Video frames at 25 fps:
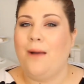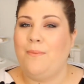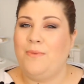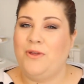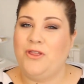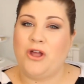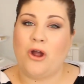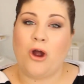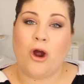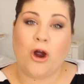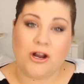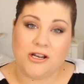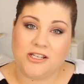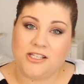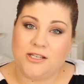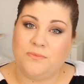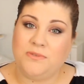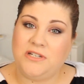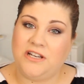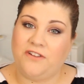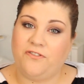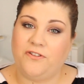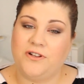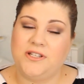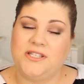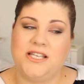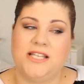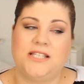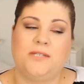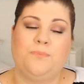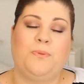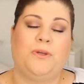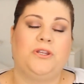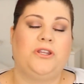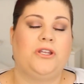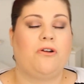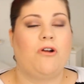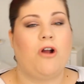I mean, there are some differences,
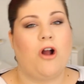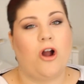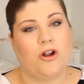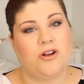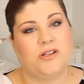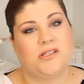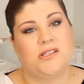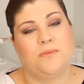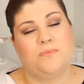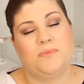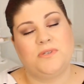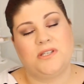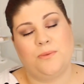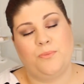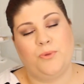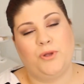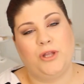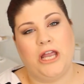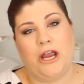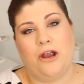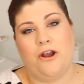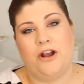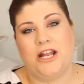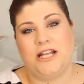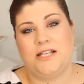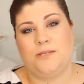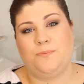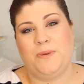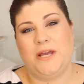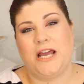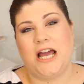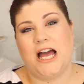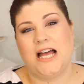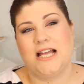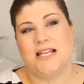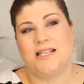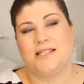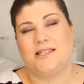but there are some similarities
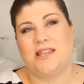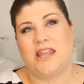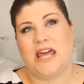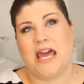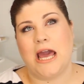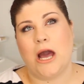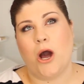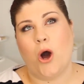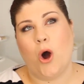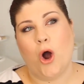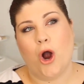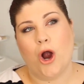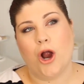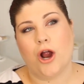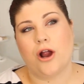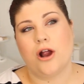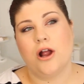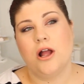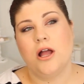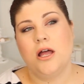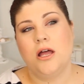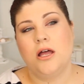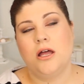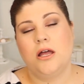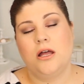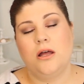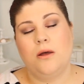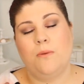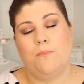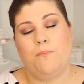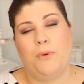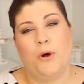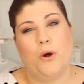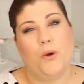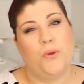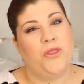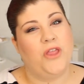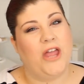because they are
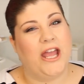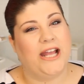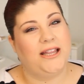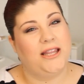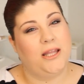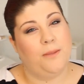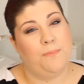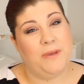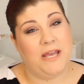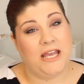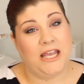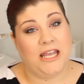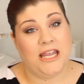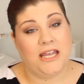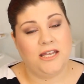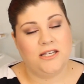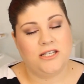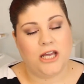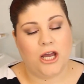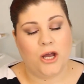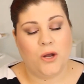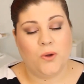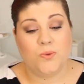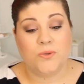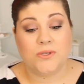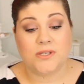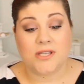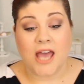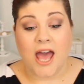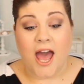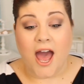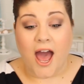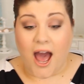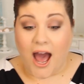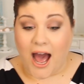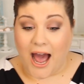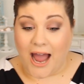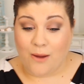both like the pinky tones.
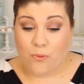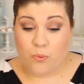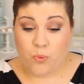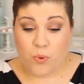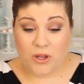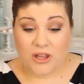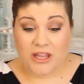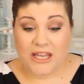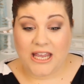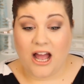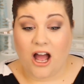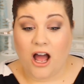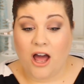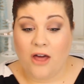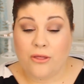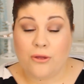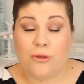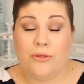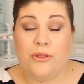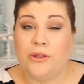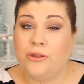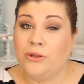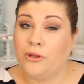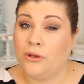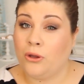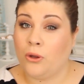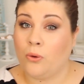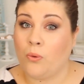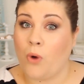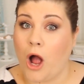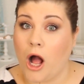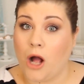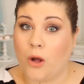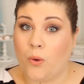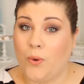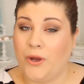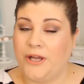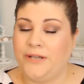Other than the
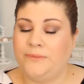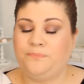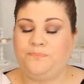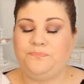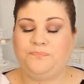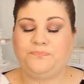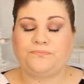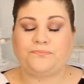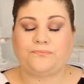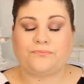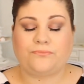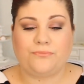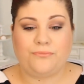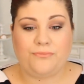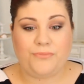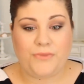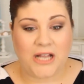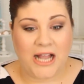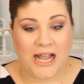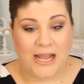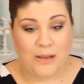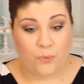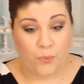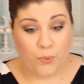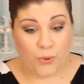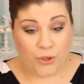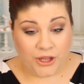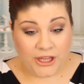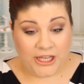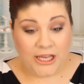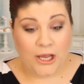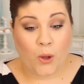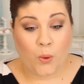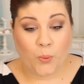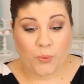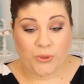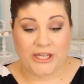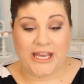Lorac one, I
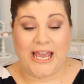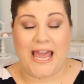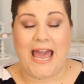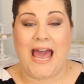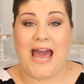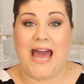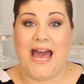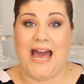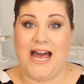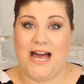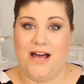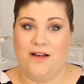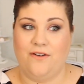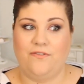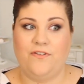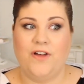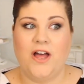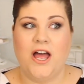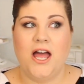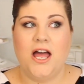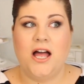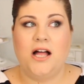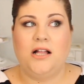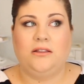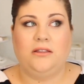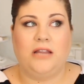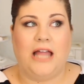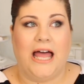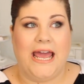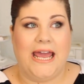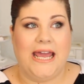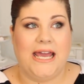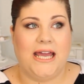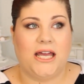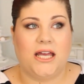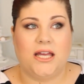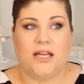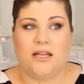really only have
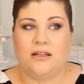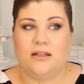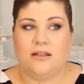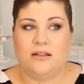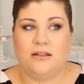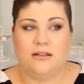like,